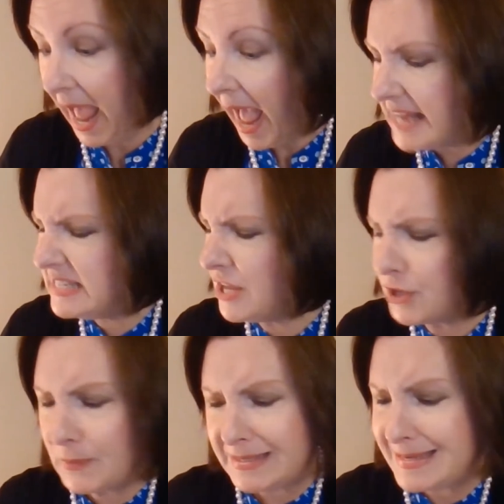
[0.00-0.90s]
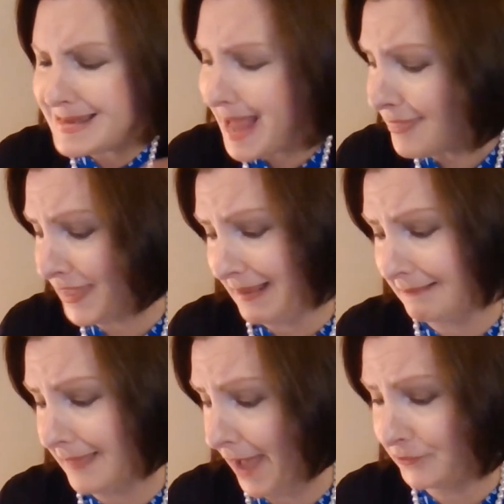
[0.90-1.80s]
until there was nothing
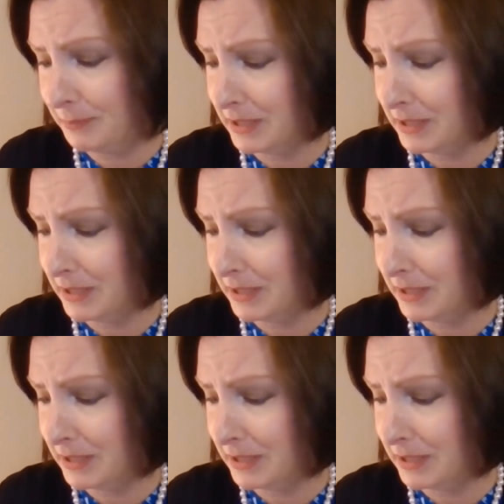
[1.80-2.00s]
left but